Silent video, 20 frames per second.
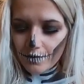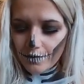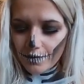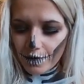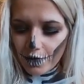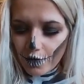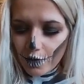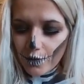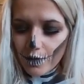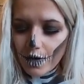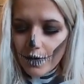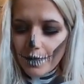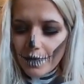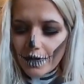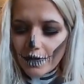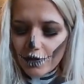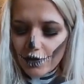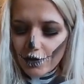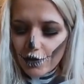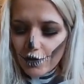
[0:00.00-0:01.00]
You don't want to
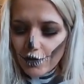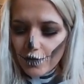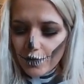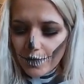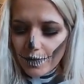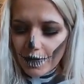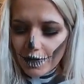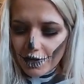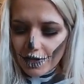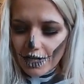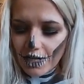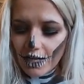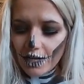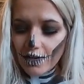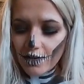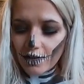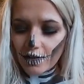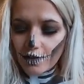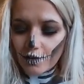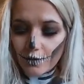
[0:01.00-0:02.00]
put too much in
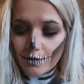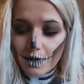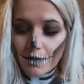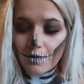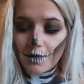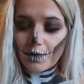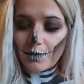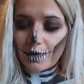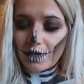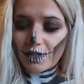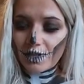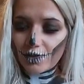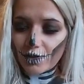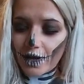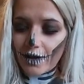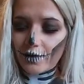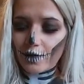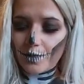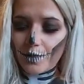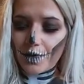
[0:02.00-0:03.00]
here because remember we still
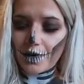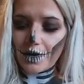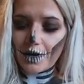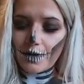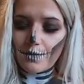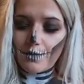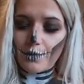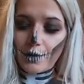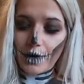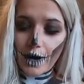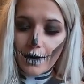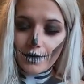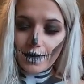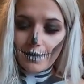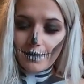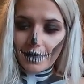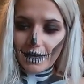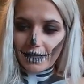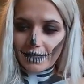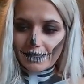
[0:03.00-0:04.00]
have to put brownie
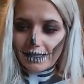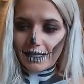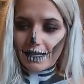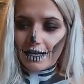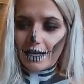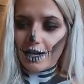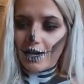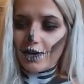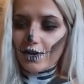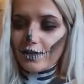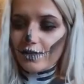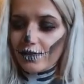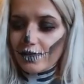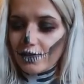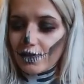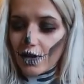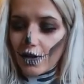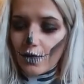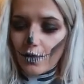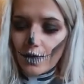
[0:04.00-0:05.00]
mix in here.
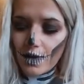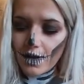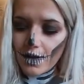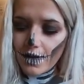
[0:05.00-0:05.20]
So